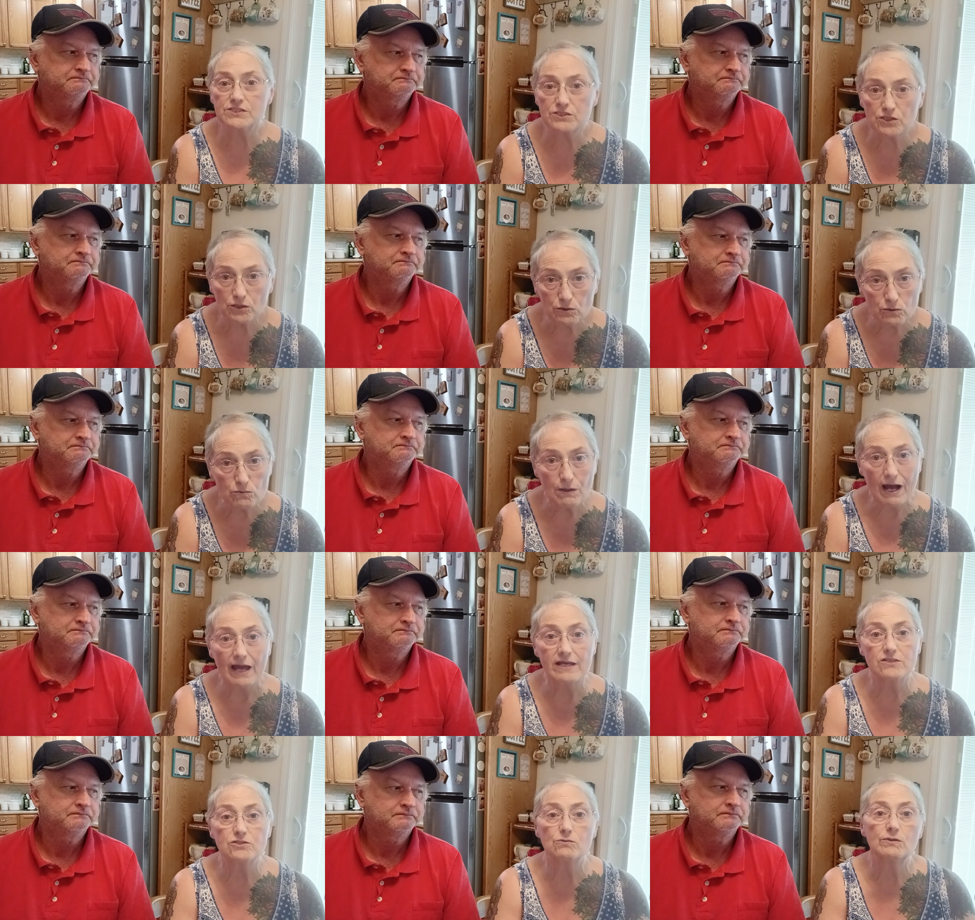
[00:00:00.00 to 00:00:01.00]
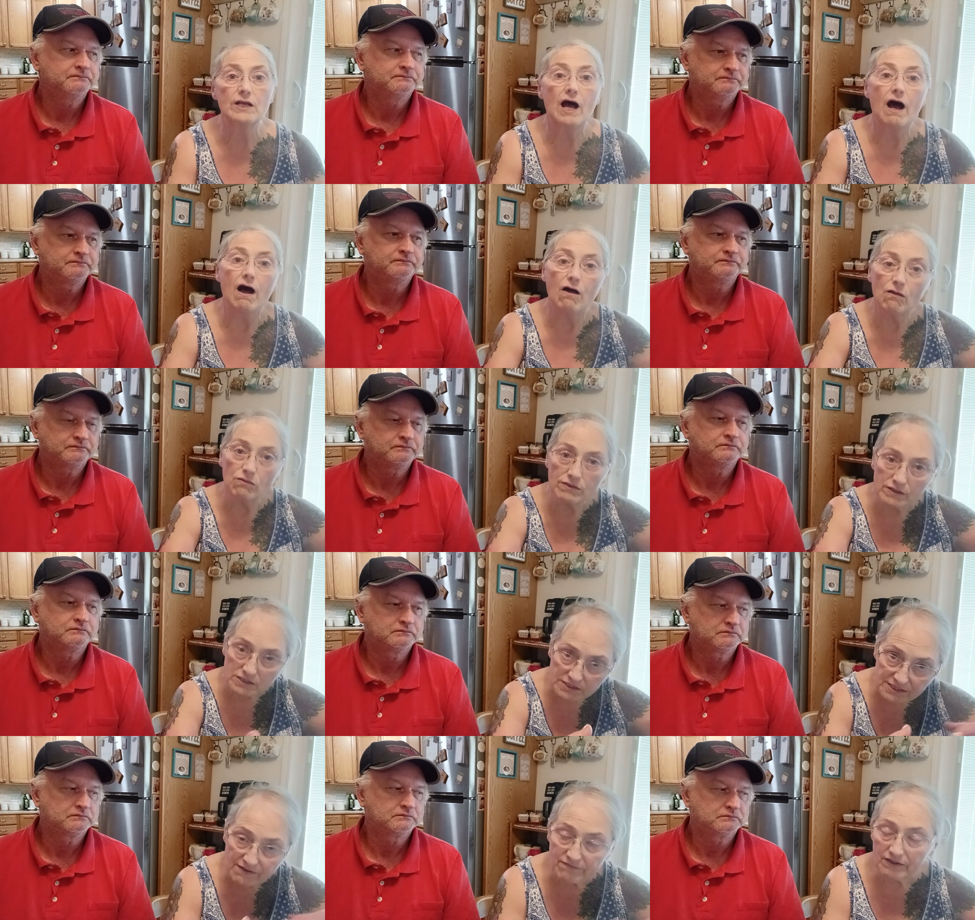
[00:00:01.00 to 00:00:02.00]
Speaker 1: school. I enjoyed all the
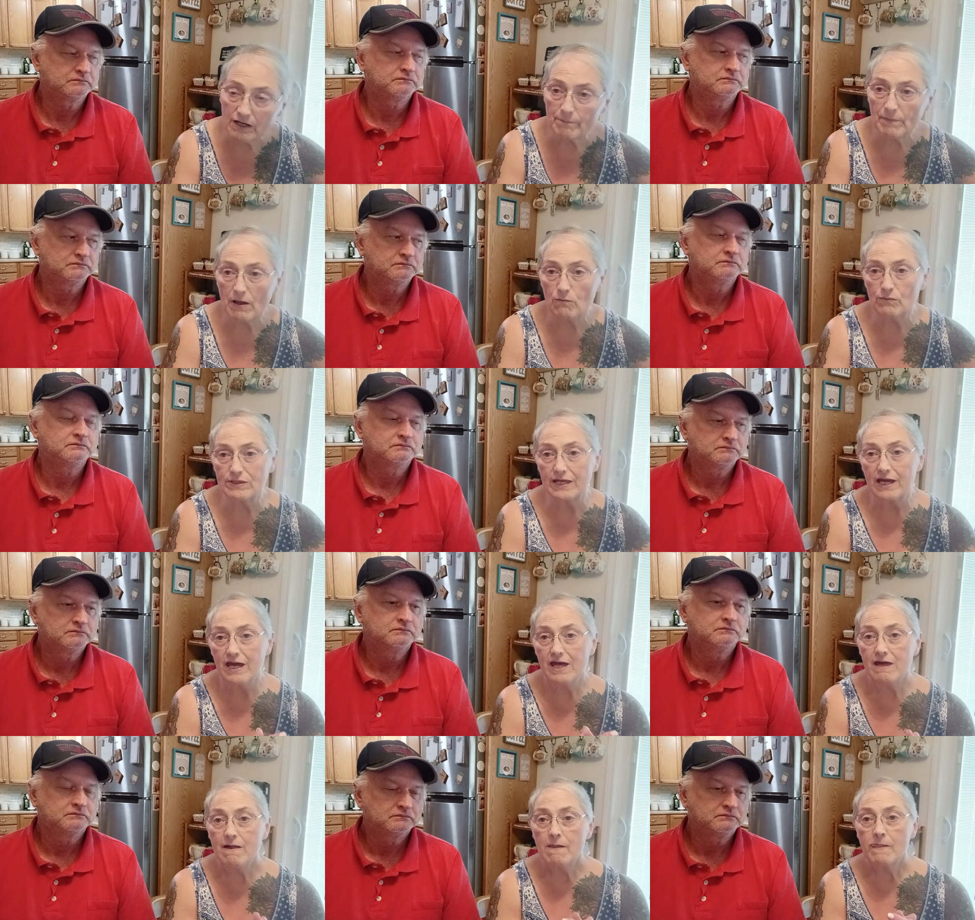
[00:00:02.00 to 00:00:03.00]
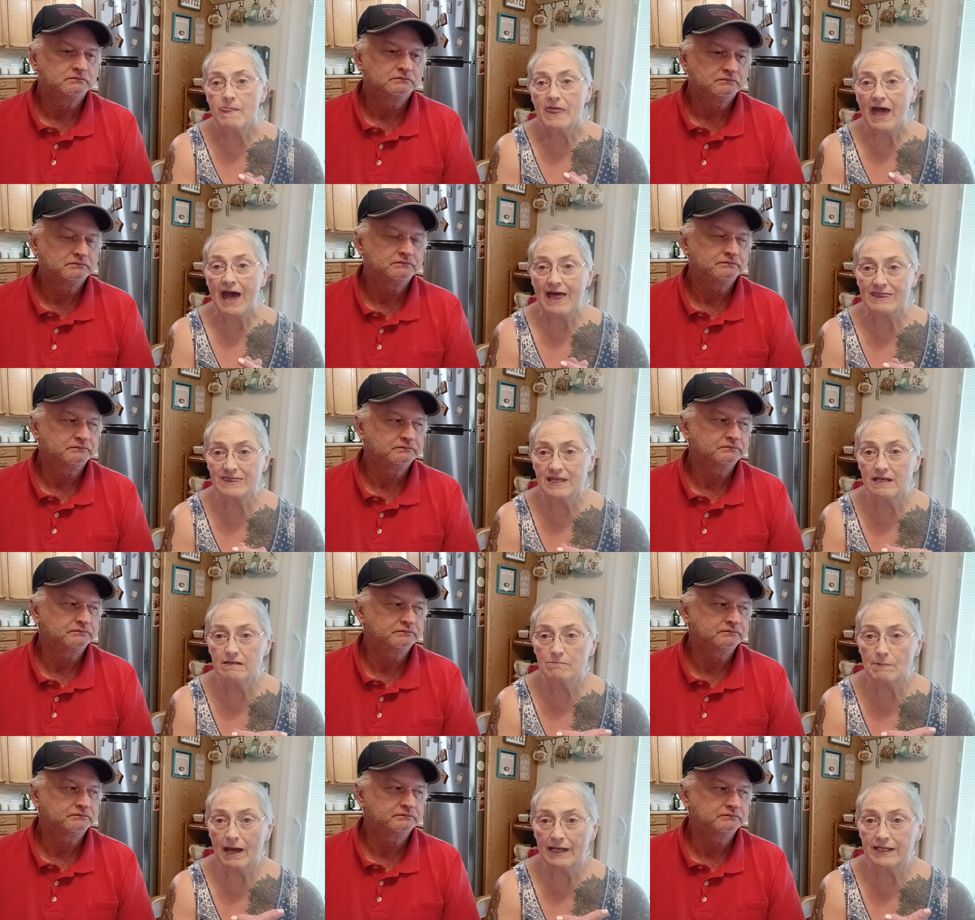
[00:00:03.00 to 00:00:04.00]
stuff that come along with it. I
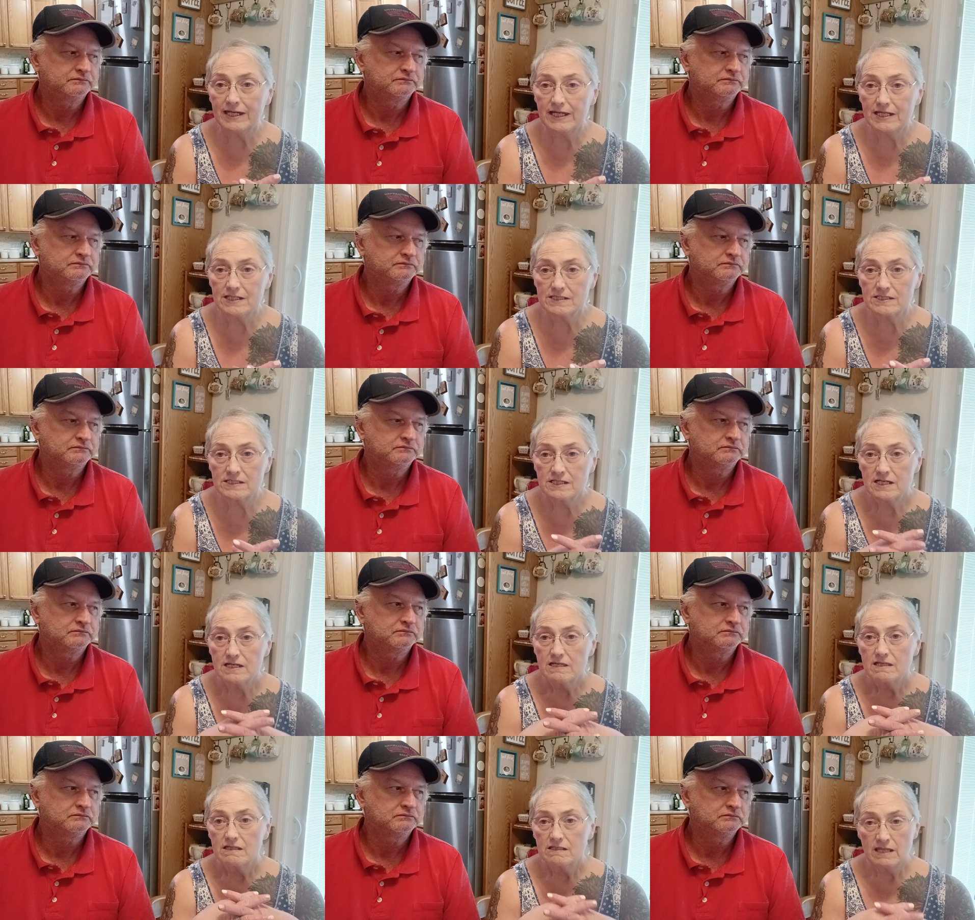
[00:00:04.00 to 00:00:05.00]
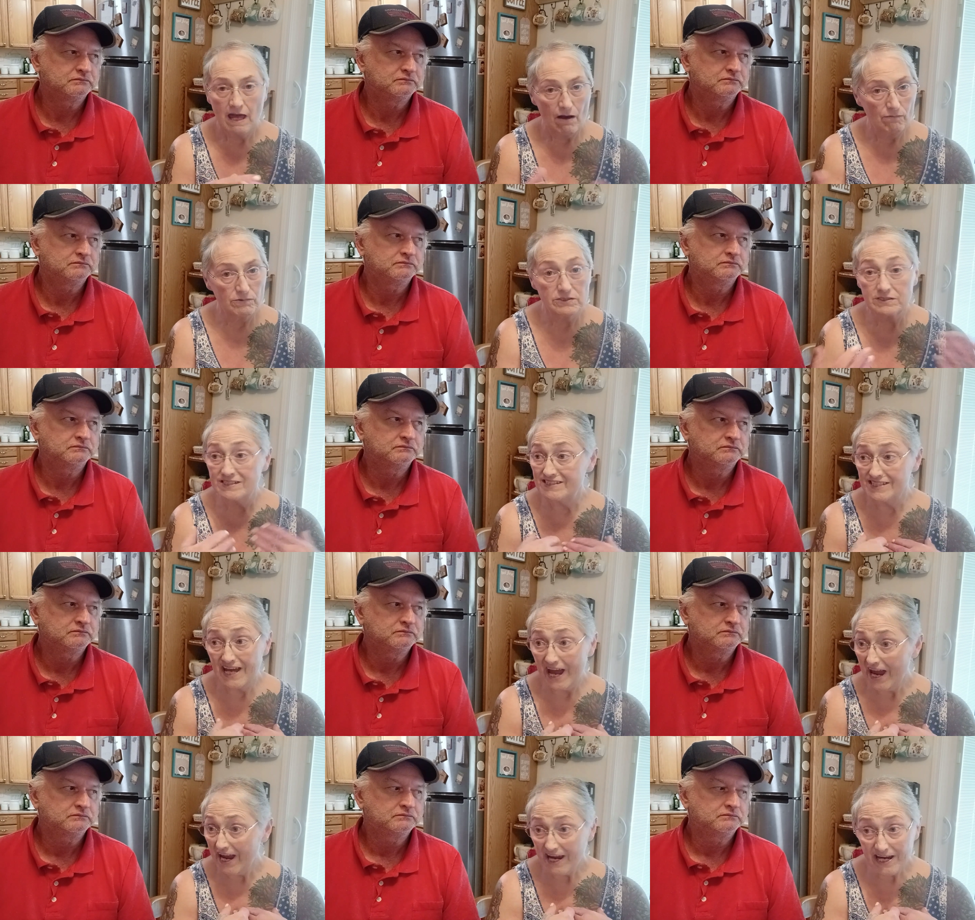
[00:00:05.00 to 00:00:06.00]
think my kids, now
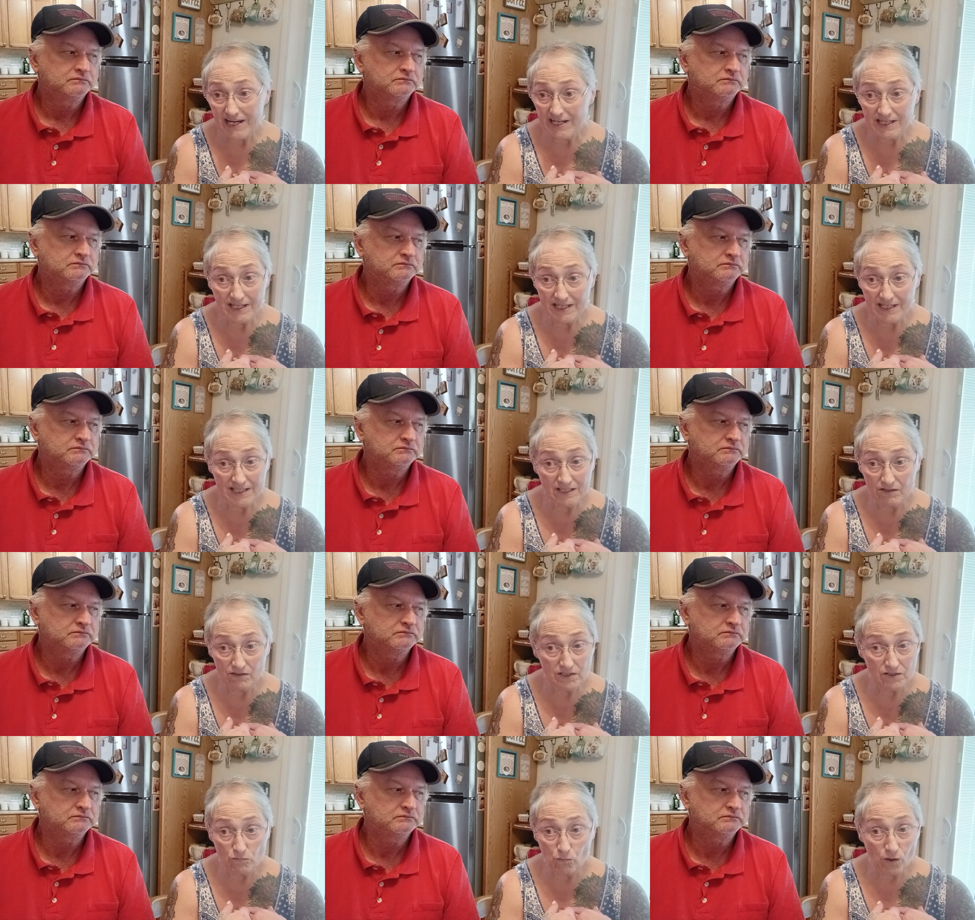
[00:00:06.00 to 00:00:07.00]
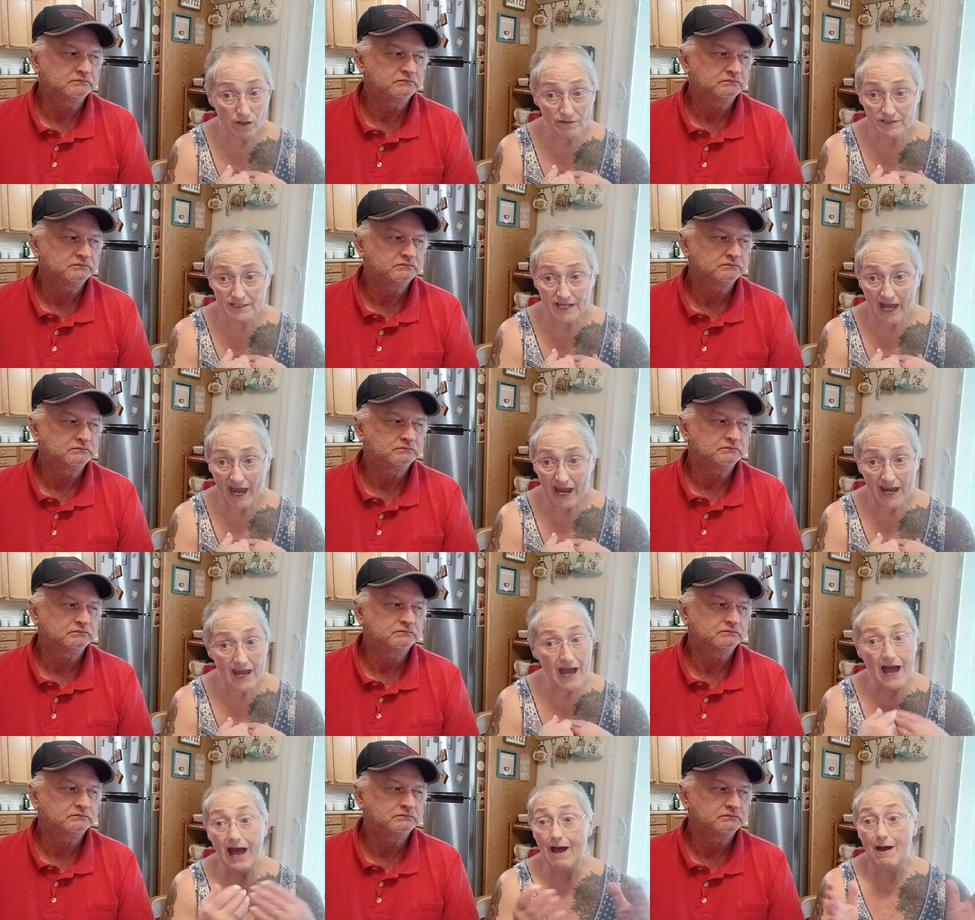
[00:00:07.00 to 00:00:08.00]
today, in the world today,
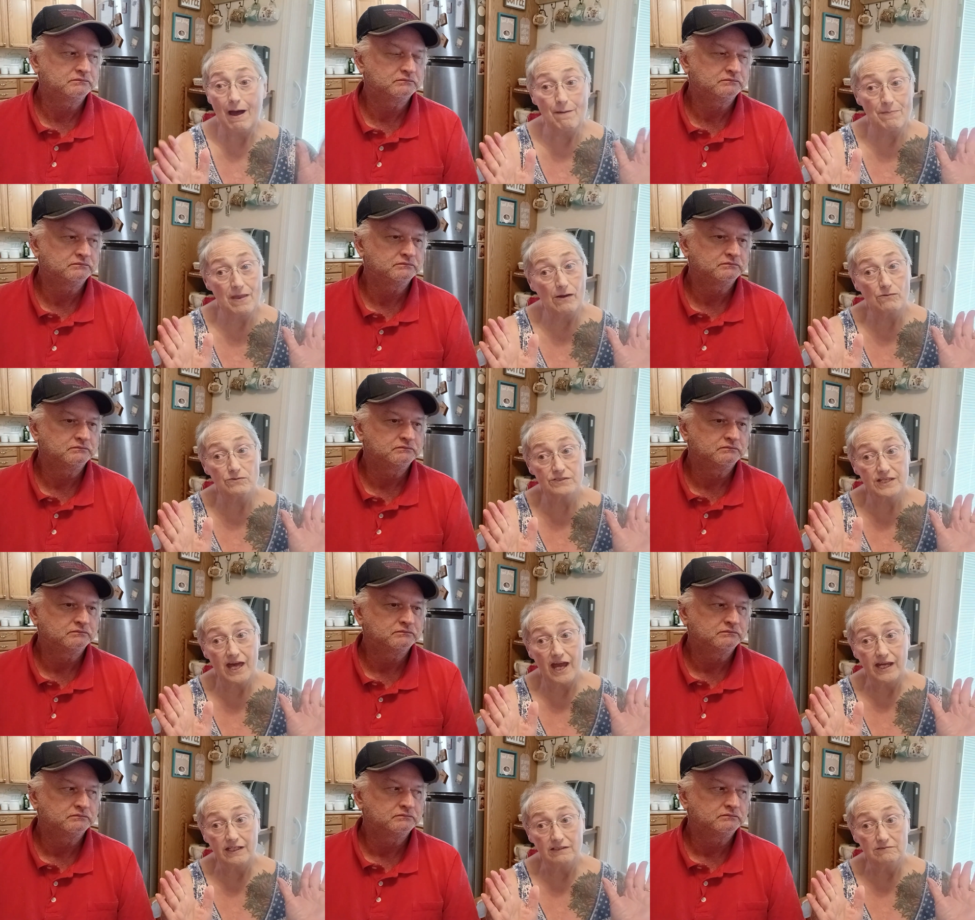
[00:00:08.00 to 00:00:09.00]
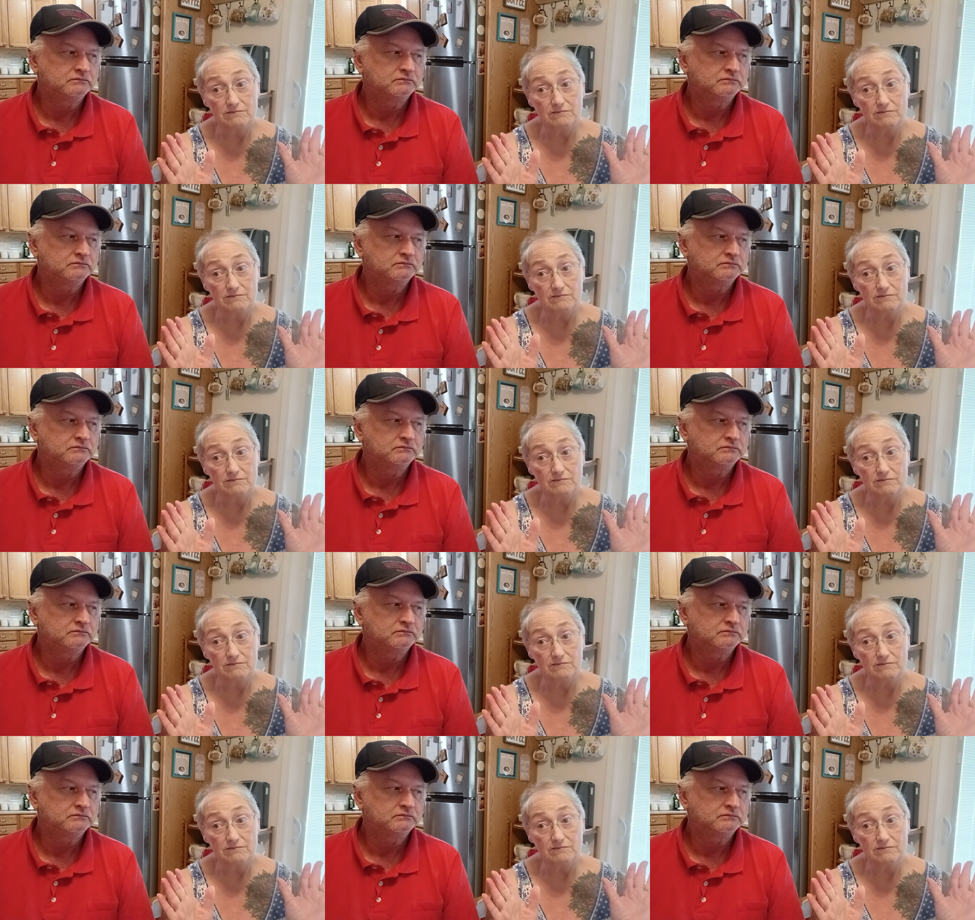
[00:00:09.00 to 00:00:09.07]
I, I'm not going to say,